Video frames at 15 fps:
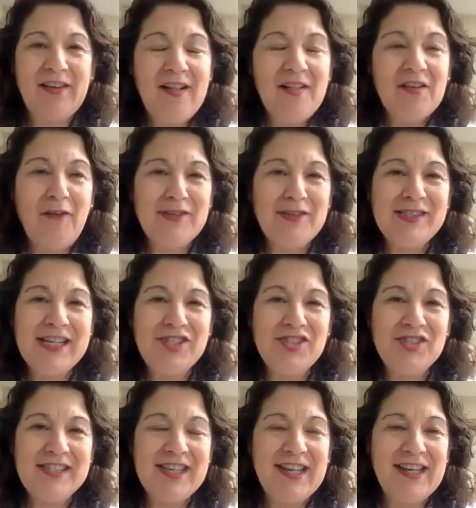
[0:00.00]

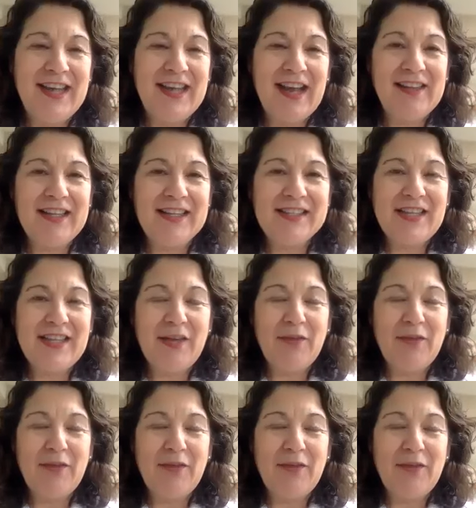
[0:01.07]
Conversations to Connect, Let's Get
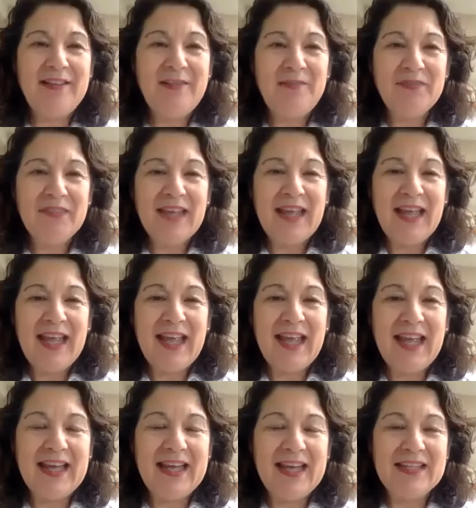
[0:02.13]
Real.
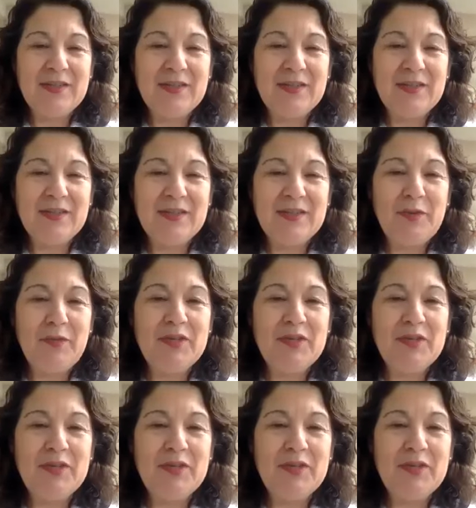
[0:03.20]
And we wish you
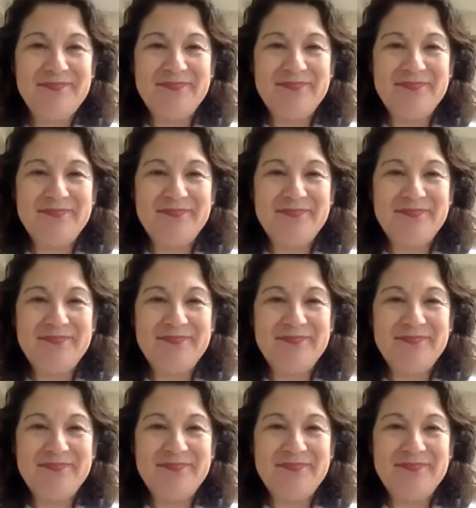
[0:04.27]
well.